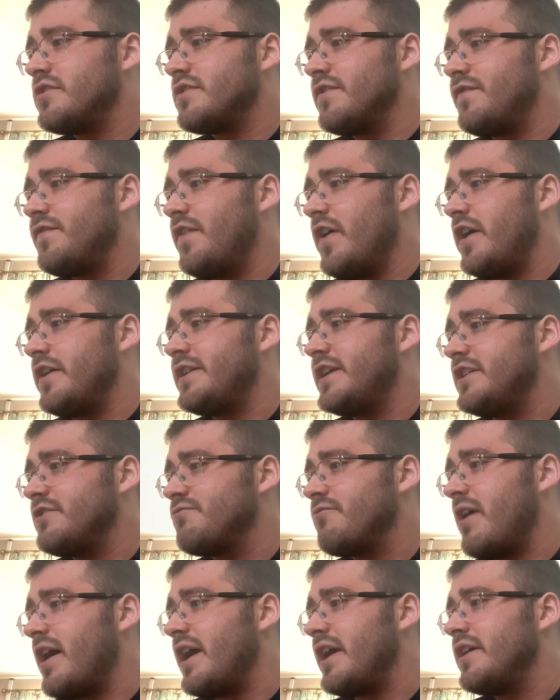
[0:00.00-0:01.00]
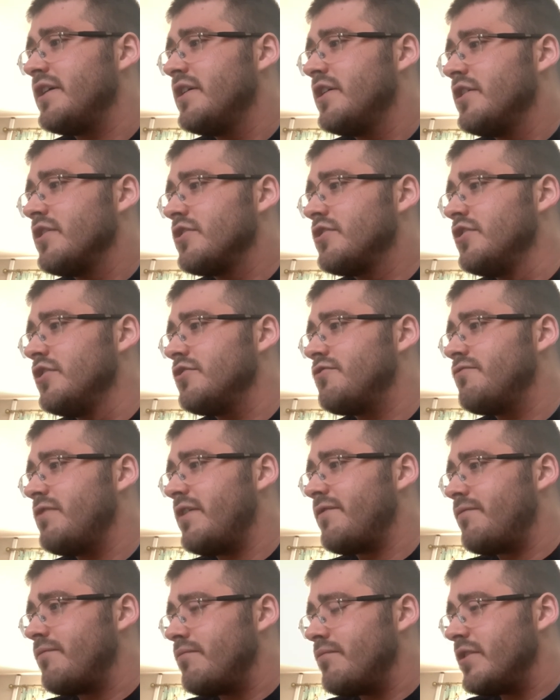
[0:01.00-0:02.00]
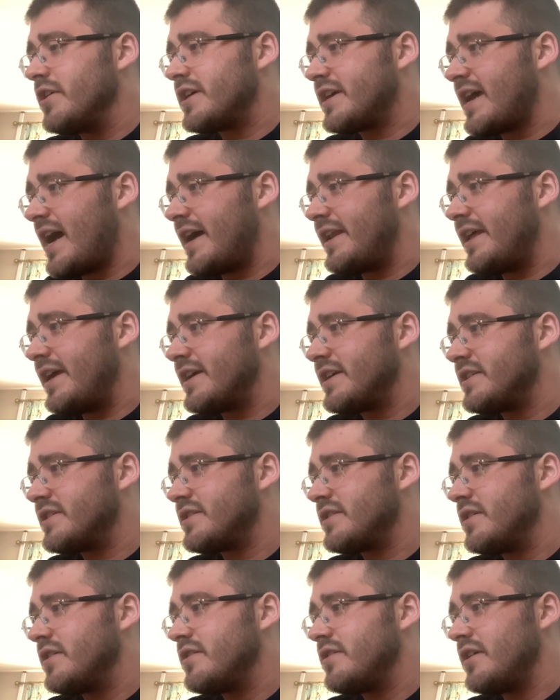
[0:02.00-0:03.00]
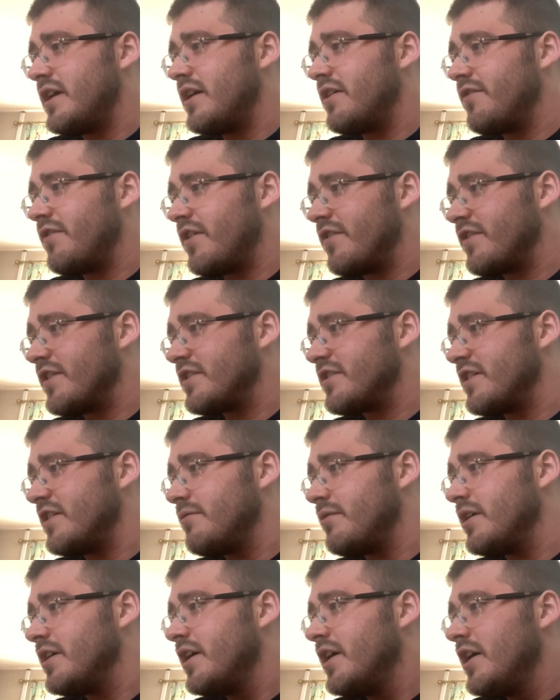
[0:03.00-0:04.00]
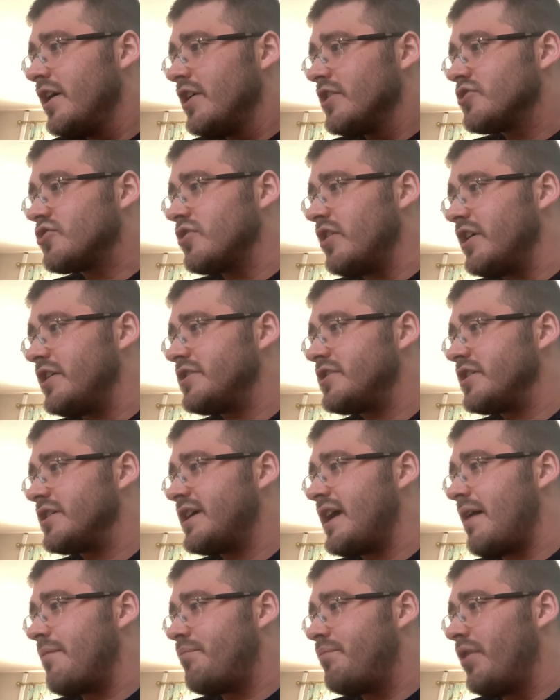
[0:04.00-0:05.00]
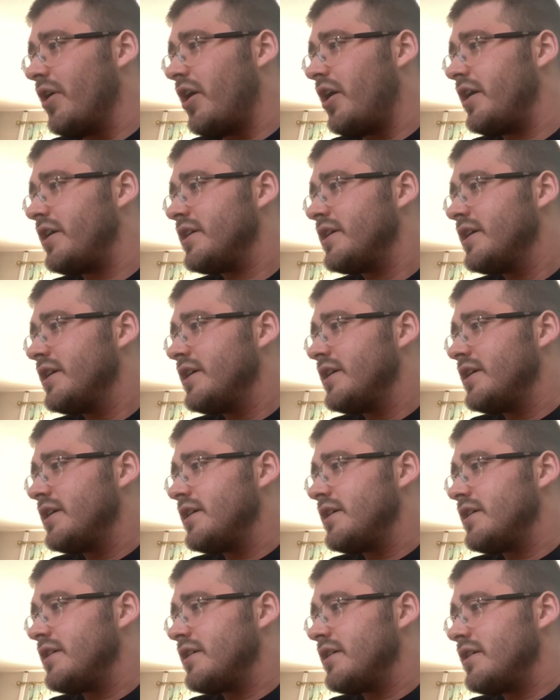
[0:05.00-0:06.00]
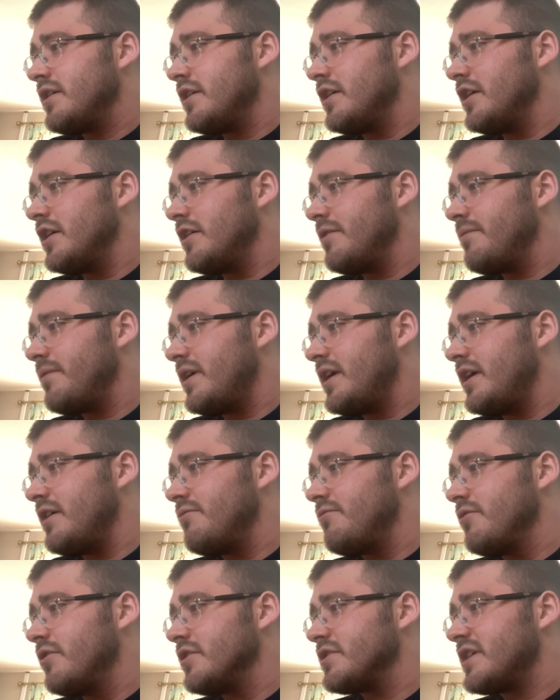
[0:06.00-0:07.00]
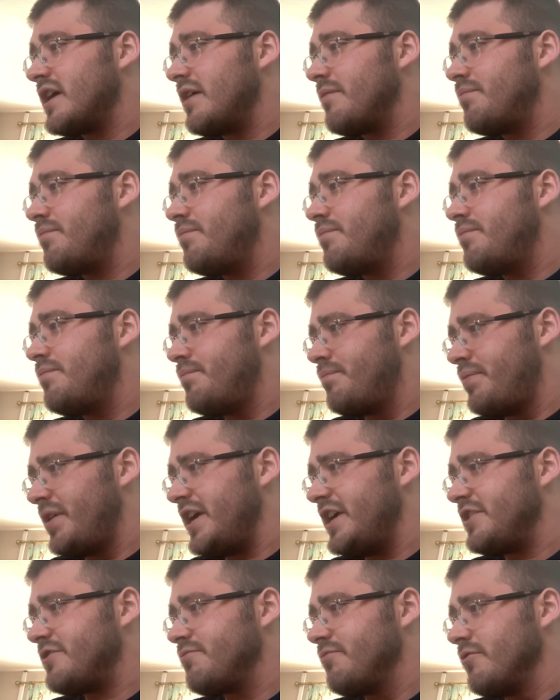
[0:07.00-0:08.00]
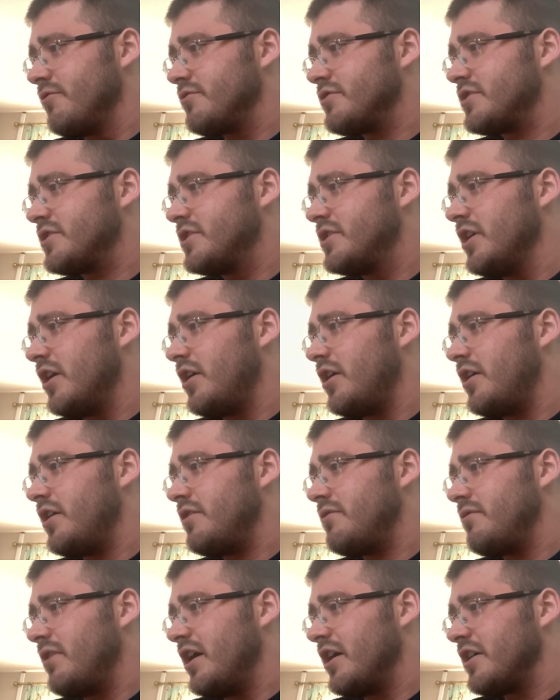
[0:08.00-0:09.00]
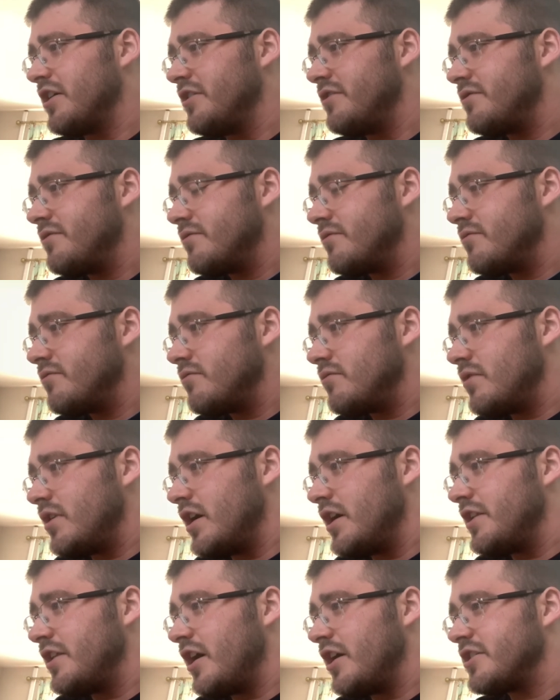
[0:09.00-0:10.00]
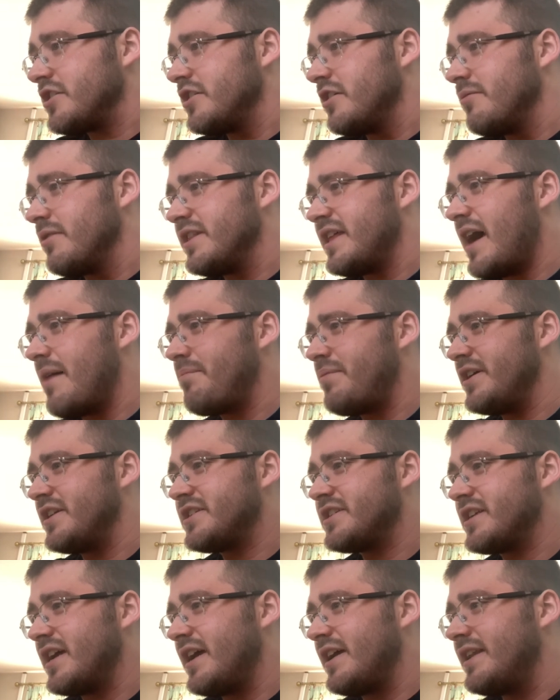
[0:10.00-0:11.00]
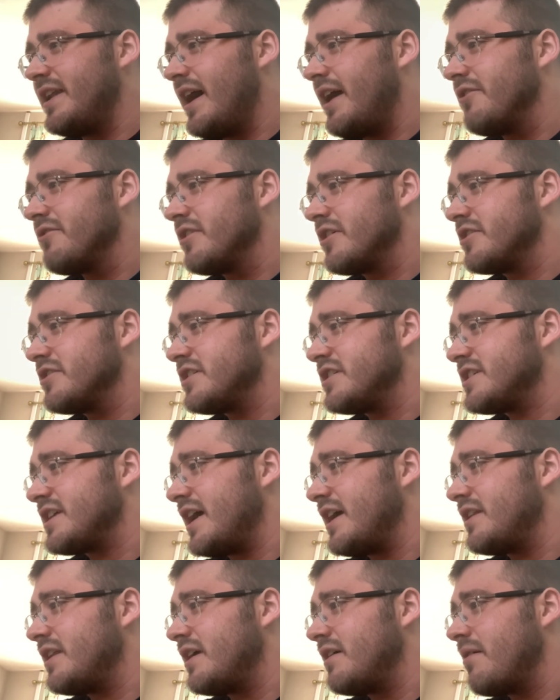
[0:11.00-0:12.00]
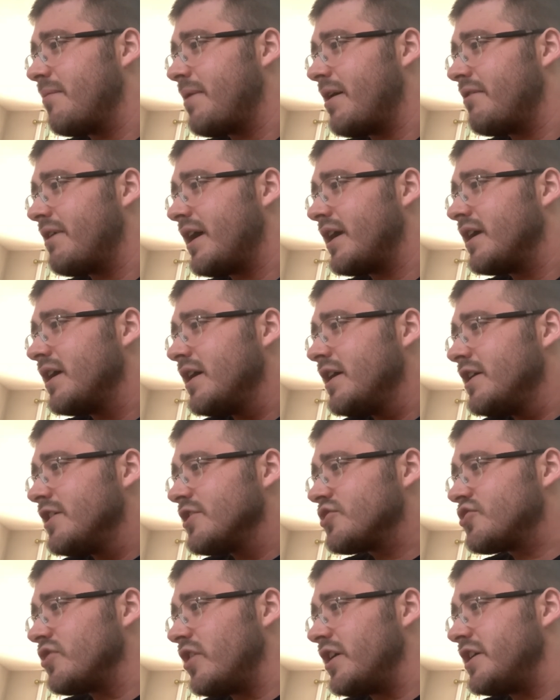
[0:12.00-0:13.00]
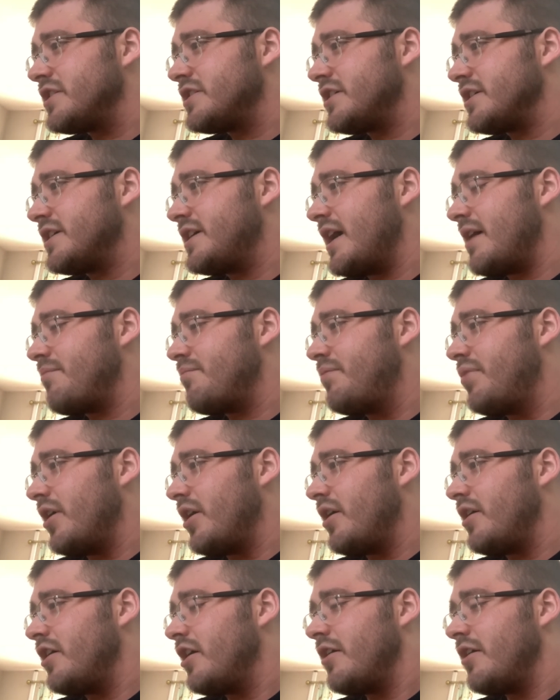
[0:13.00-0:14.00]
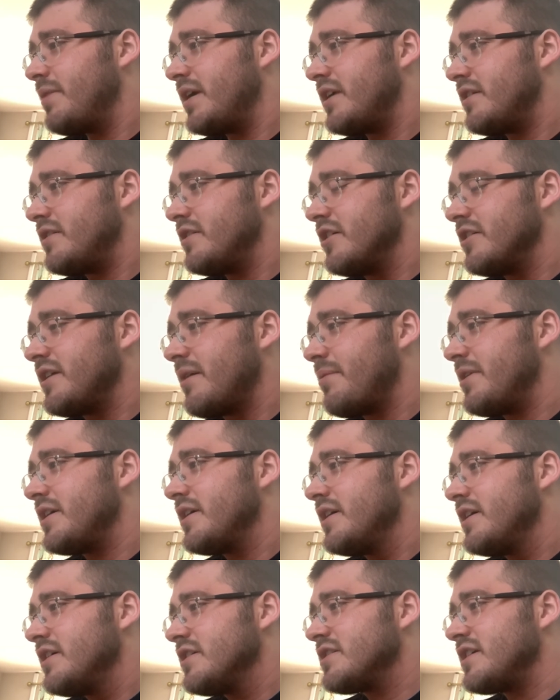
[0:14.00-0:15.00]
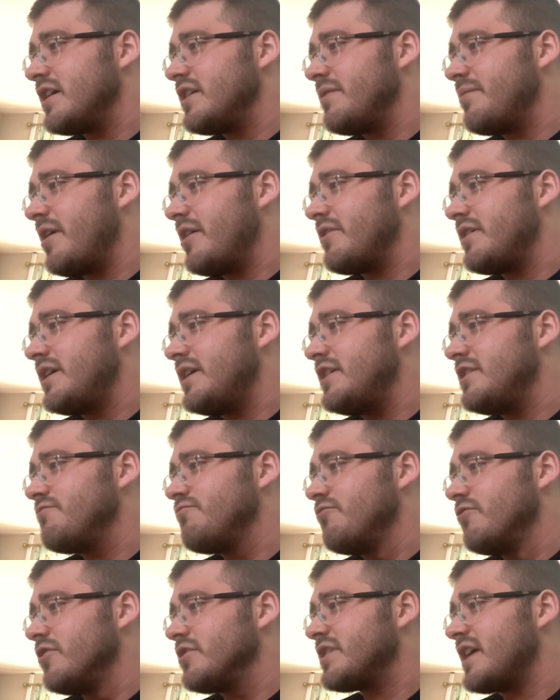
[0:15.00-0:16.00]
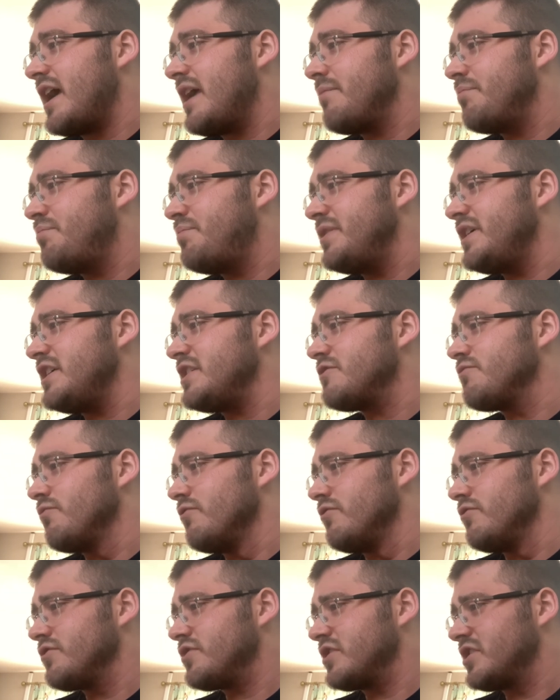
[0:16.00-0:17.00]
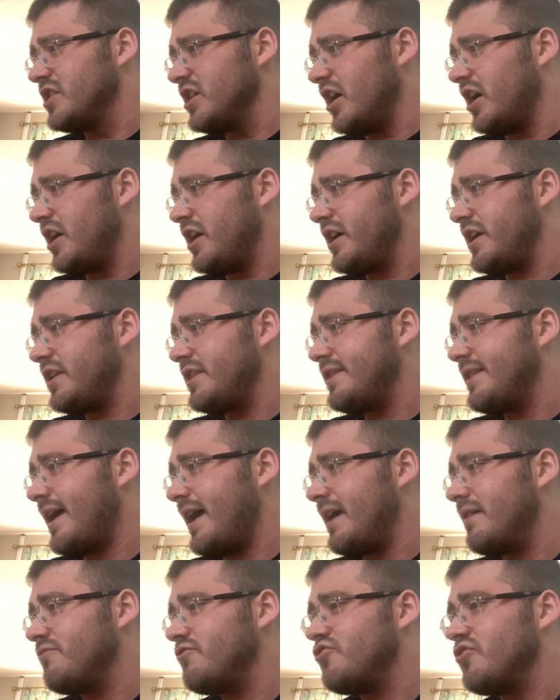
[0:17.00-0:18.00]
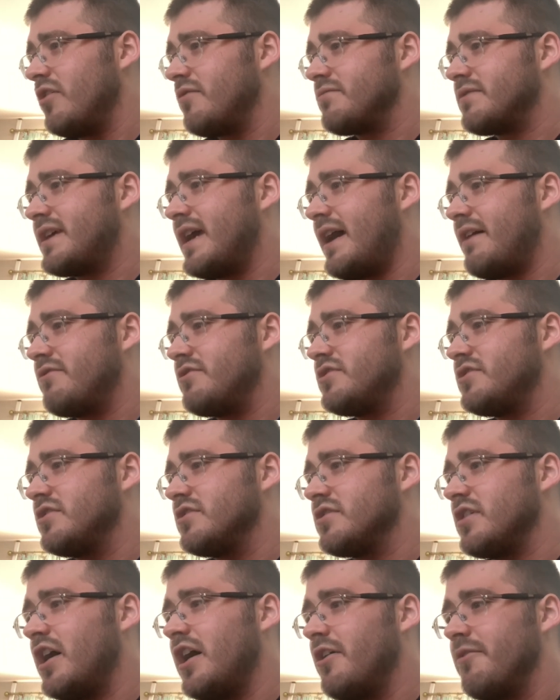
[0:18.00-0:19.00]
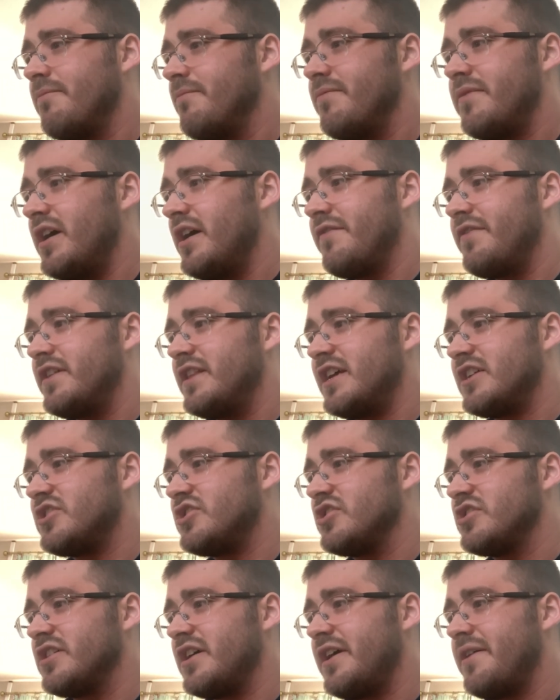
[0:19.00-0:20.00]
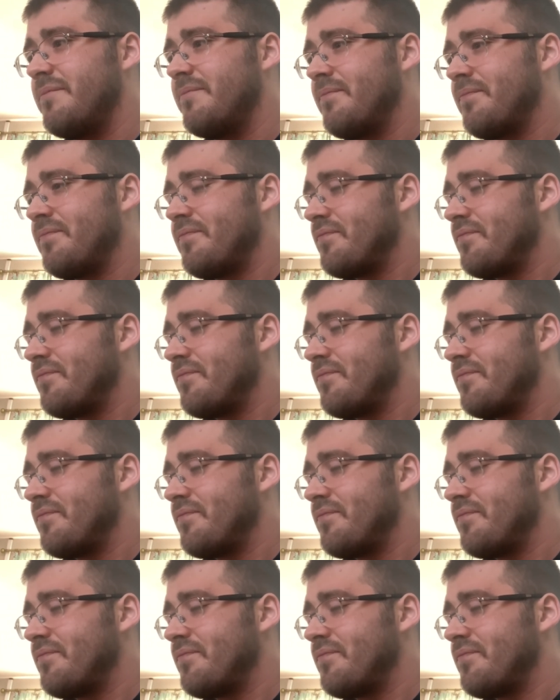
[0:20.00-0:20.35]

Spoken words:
to find his way, good with mechanics, yeah, if I think I said it right, trying to get by, he was a Beast Wars god, hang on, I don't know what that bit's saying now, because he's saying here about a, trying to get by, not that bit, saying about he was a Beast Wars guy, name drop characters, oh, I think that's just a,